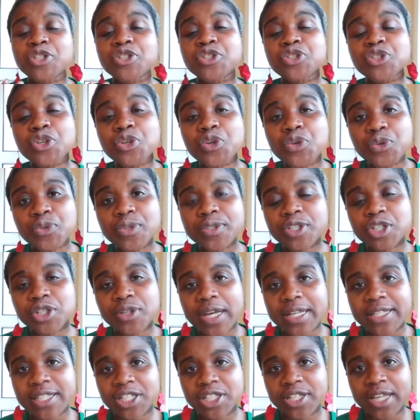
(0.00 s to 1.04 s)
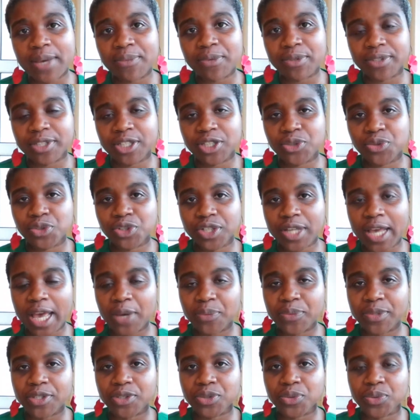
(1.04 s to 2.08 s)
The second strategy I wanted to
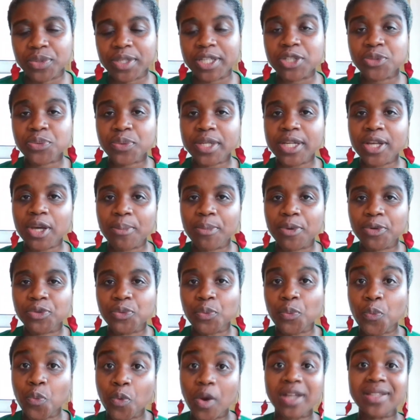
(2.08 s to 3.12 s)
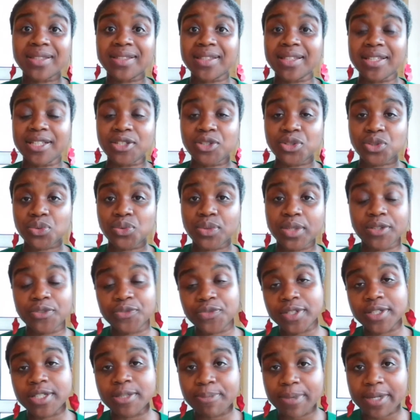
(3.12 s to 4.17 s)
share with you is really about what is
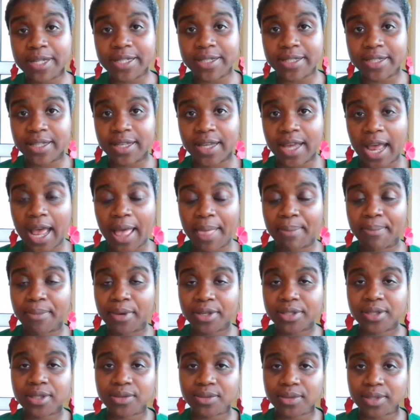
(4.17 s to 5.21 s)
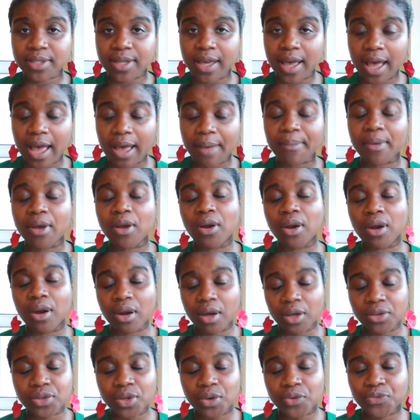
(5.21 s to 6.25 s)
truly visibility. And most of the time, a
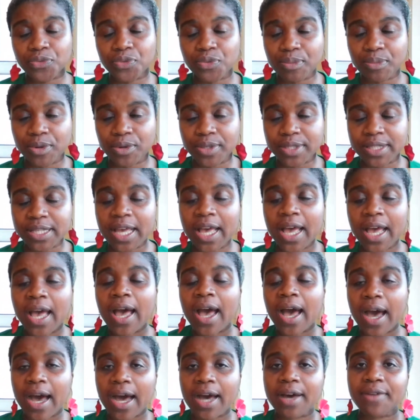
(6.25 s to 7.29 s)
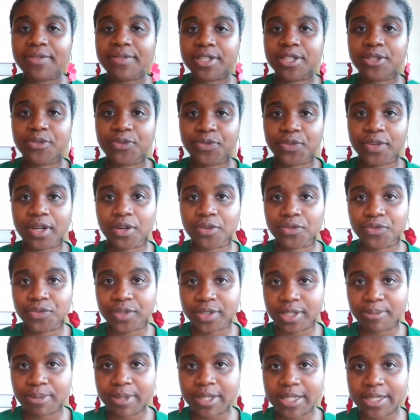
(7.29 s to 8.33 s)
lot of women have this fear of
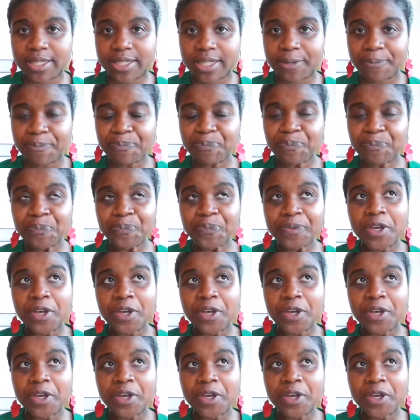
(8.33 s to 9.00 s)
visibility.